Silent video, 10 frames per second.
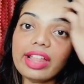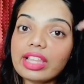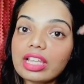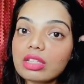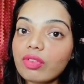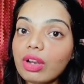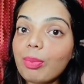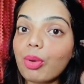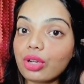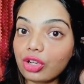This will
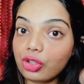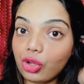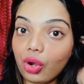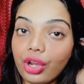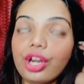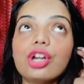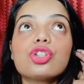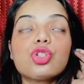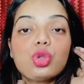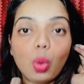protect your hair
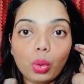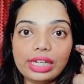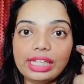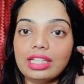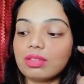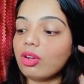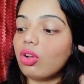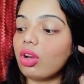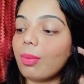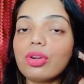totally. This will
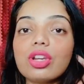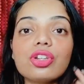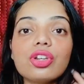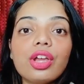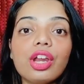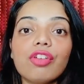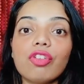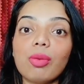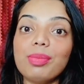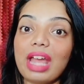gonna protect your hair
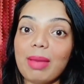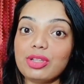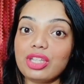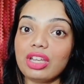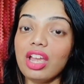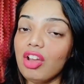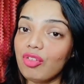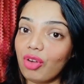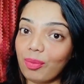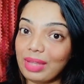from damaging
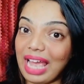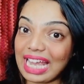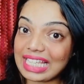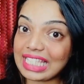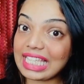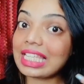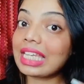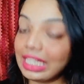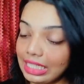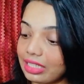from the excess
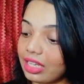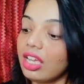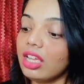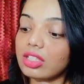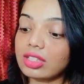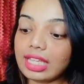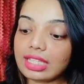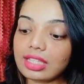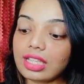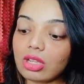heat.
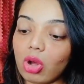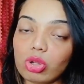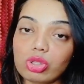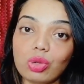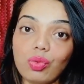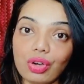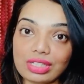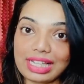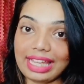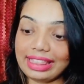This also
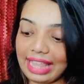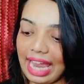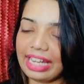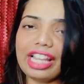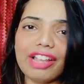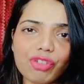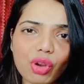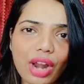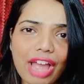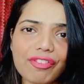works like that. If
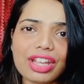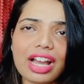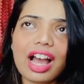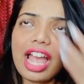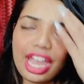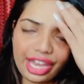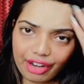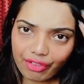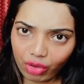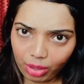you're having a
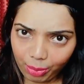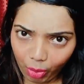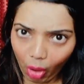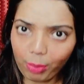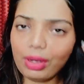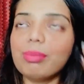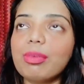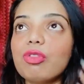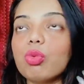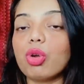hair fall problem,
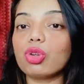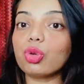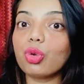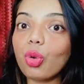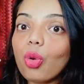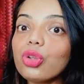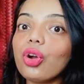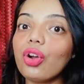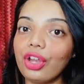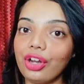if you want to grow
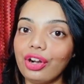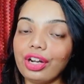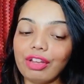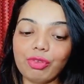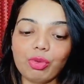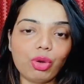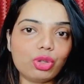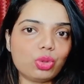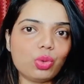your hair, if you want to